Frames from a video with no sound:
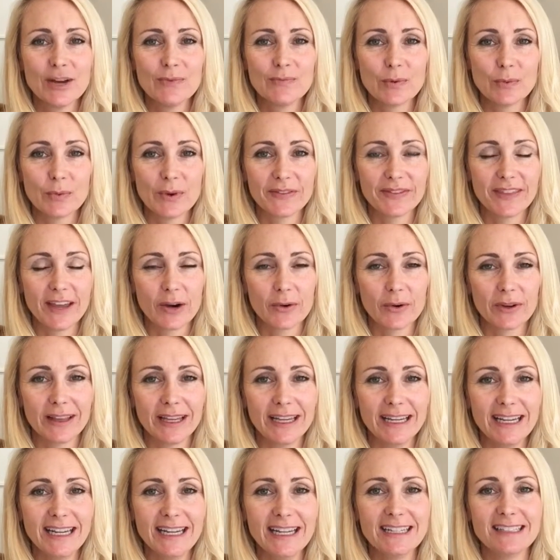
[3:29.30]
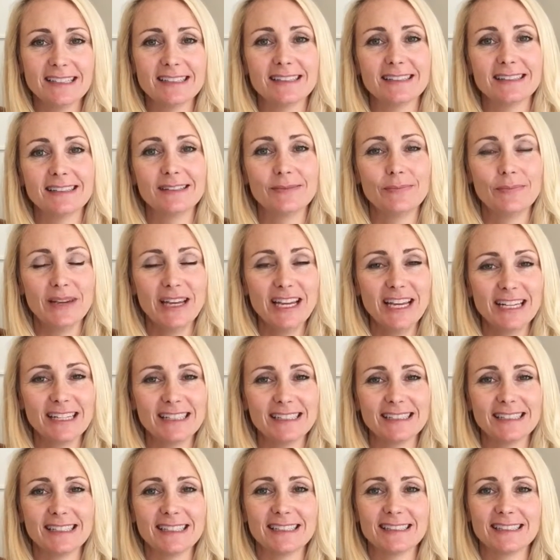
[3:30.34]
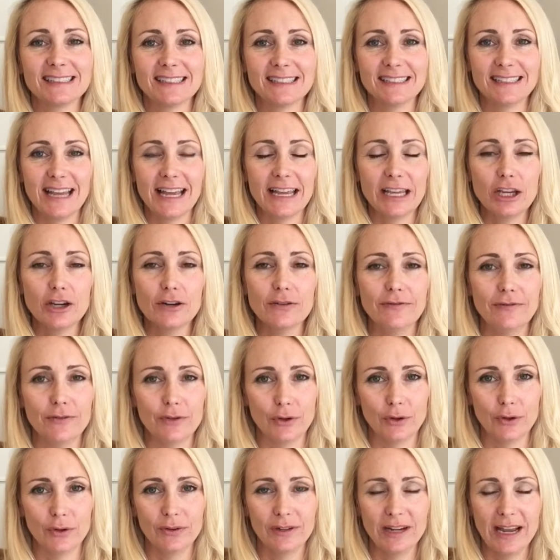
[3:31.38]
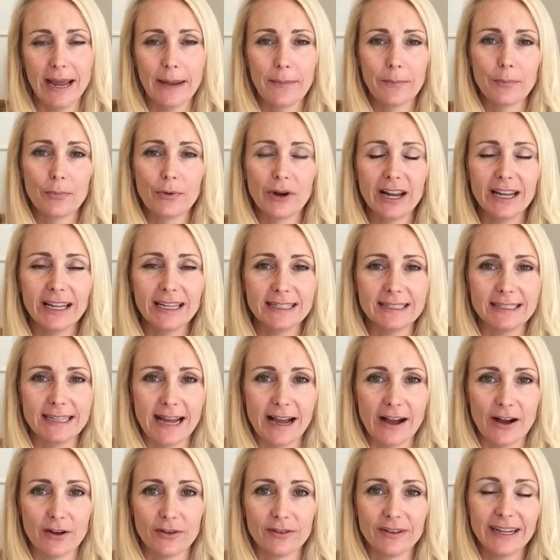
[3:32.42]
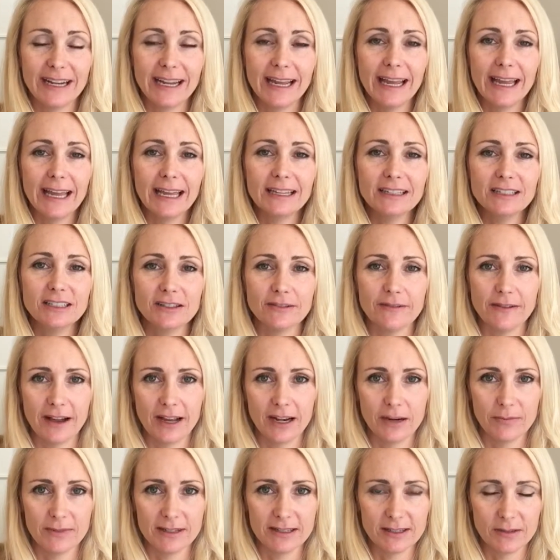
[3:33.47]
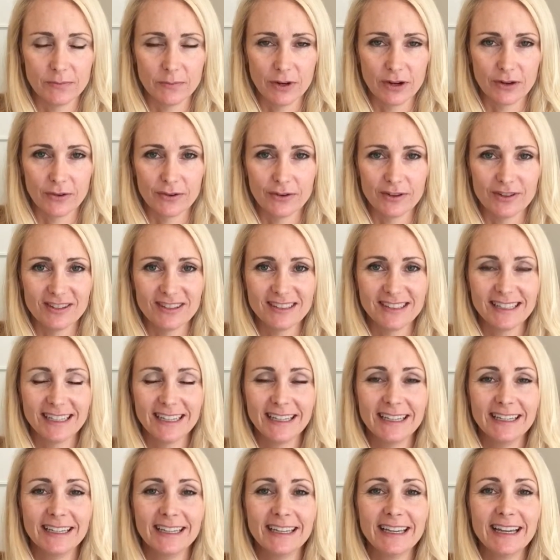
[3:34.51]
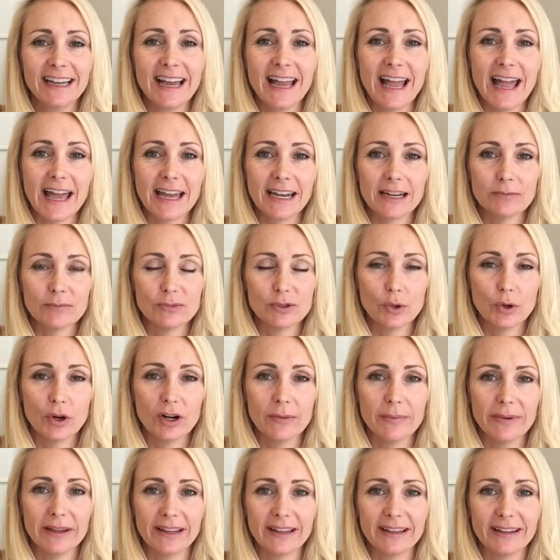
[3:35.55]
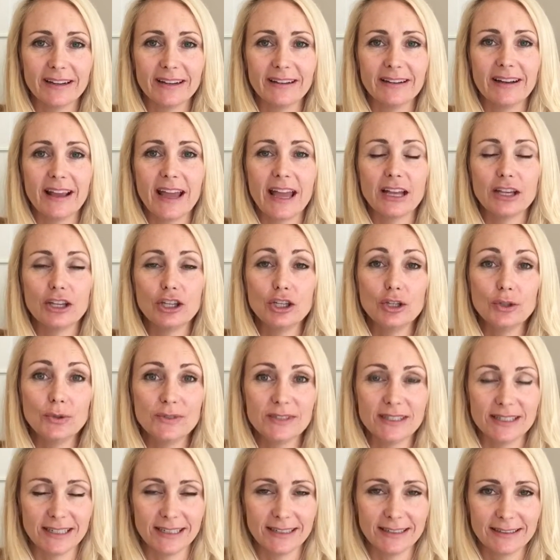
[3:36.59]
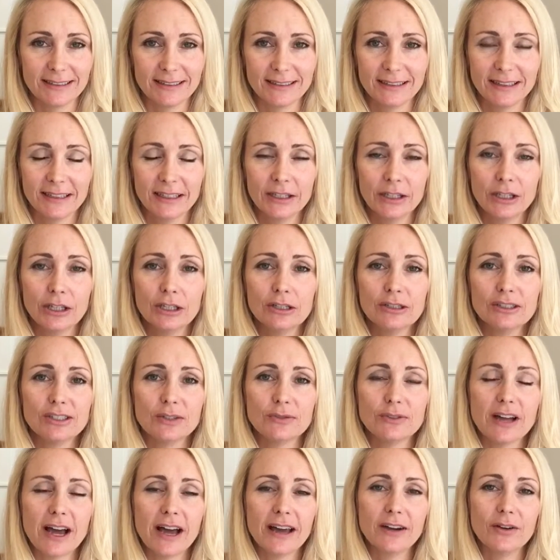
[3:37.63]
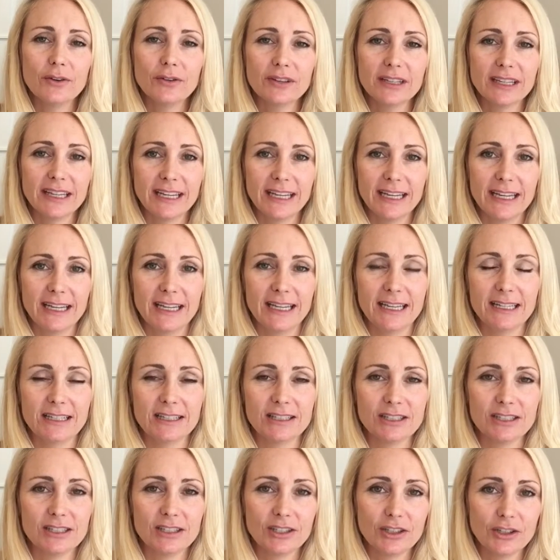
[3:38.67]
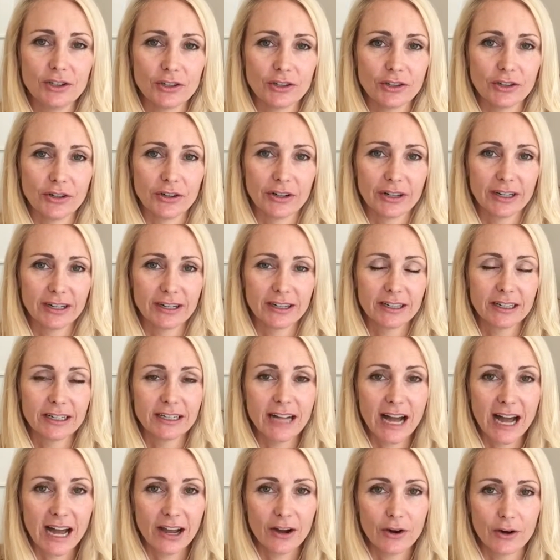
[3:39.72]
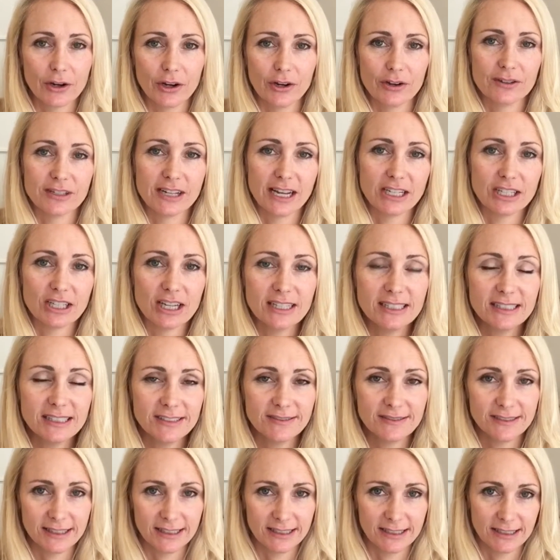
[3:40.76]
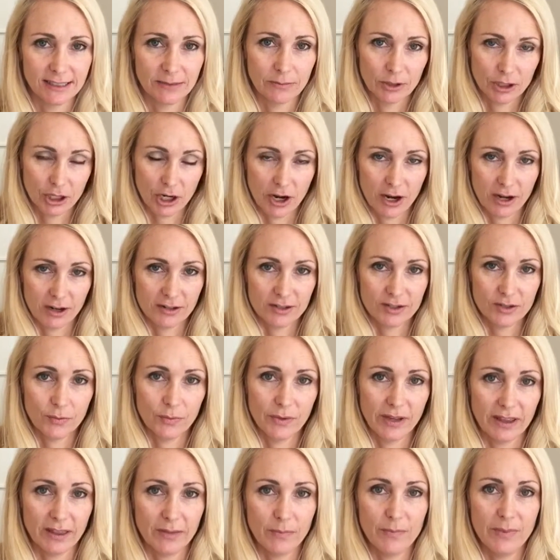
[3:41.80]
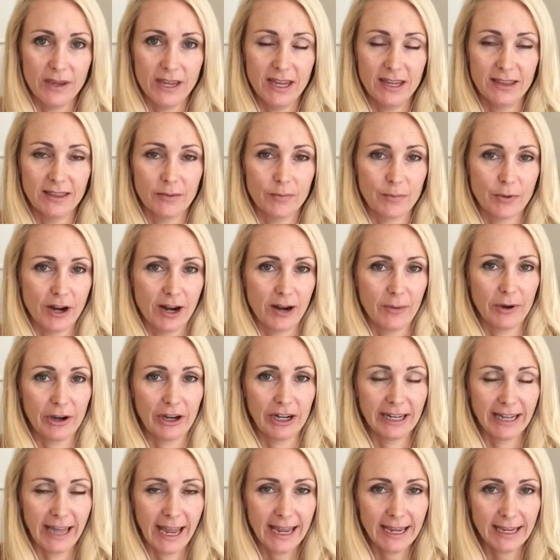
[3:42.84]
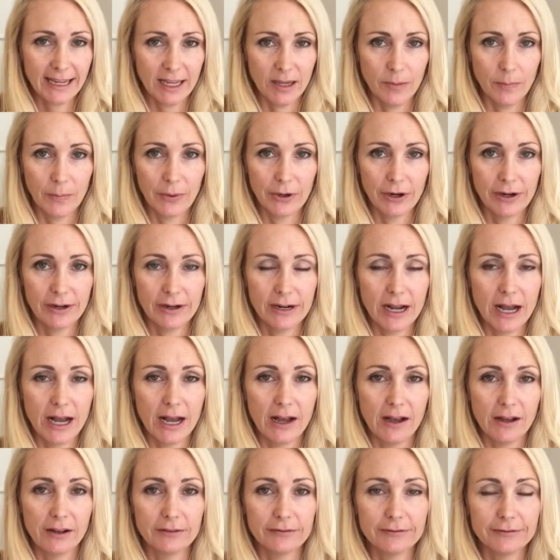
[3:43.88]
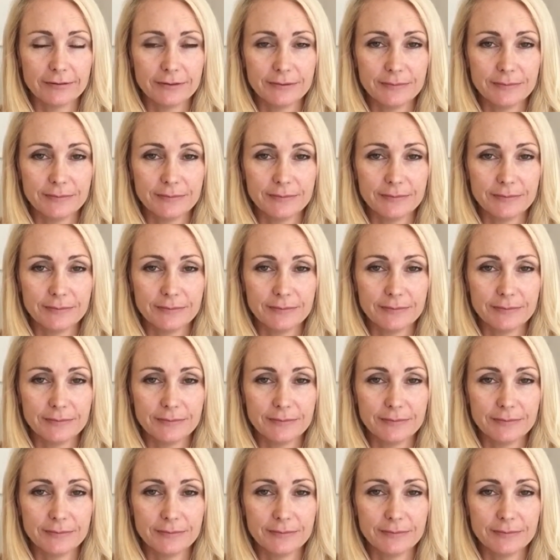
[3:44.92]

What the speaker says: But what that really means is to take your food and break it down into vitamins and minerals and absorb it and use it. So not only is your gut or your digestive system charged with being the primary gatekeeper of